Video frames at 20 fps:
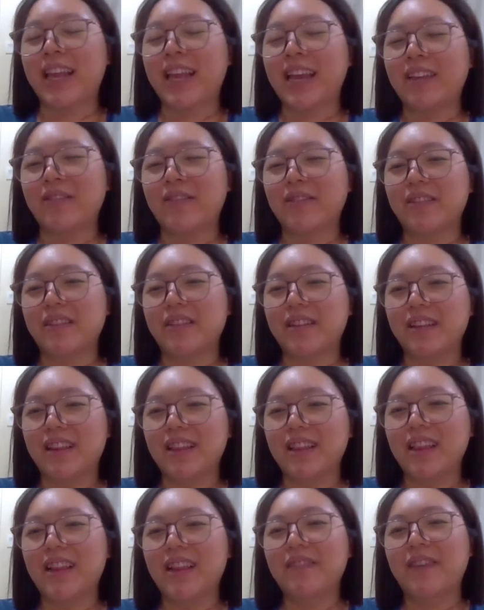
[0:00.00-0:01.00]
and hate,
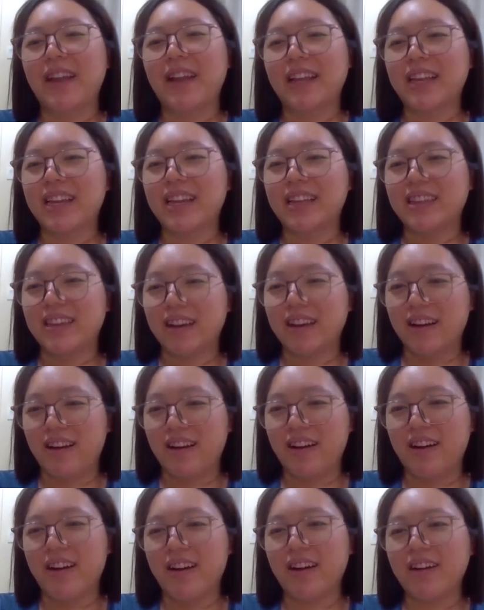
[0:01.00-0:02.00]
love and hate
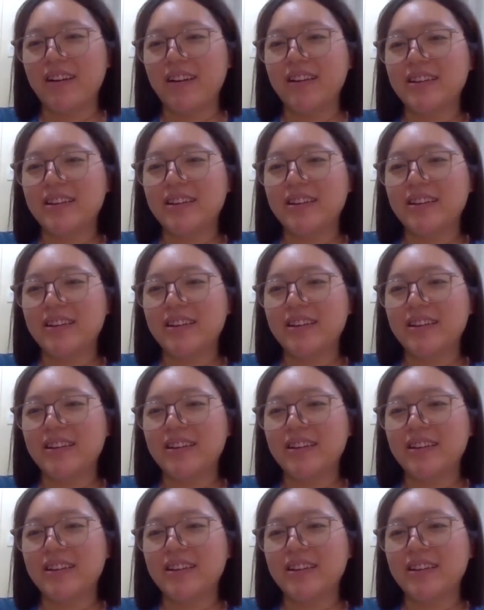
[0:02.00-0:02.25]
uh,